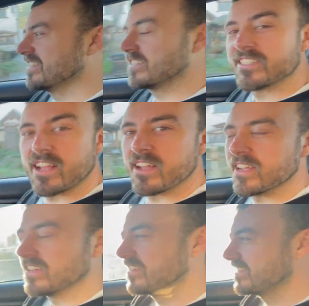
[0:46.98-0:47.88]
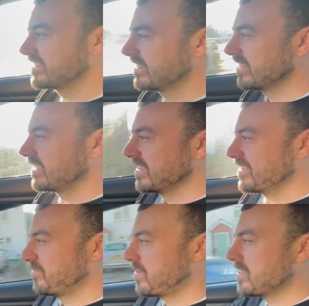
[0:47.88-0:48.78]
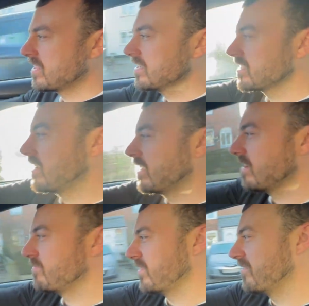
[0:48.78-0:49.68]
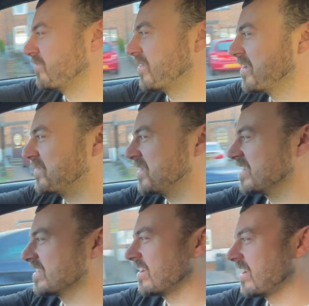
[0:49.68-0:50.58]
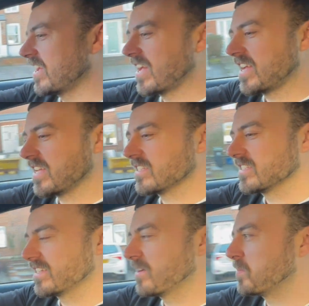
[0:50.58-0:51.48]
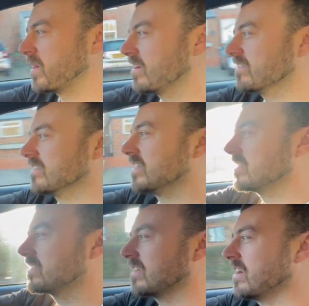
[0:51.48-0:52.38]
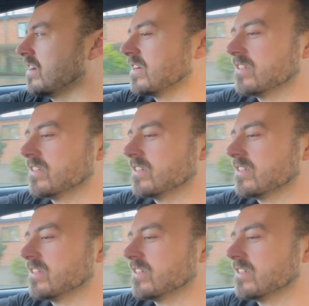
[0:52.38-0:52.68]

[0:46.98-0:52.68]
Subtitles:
So, 5 things I love and 5 things I hate about this car.